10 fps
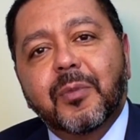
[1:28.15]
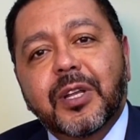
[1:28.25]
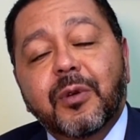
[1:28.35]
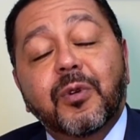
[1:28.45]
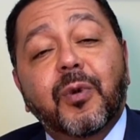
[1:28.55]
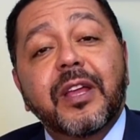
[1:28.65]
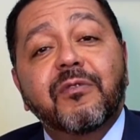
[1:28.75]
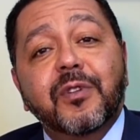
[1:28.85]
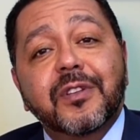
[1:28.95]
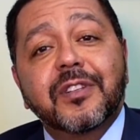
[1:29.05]
But he would
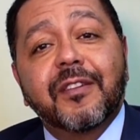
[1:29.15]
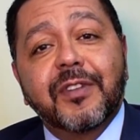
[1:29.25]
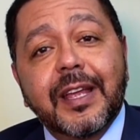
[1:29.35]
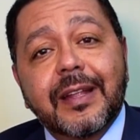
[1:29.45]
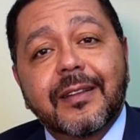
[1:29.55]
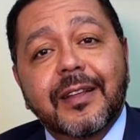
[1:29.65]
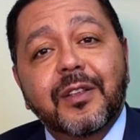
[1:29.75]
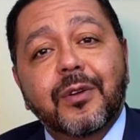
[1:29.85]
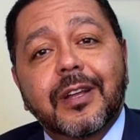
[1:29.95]
wave with his left hand, and you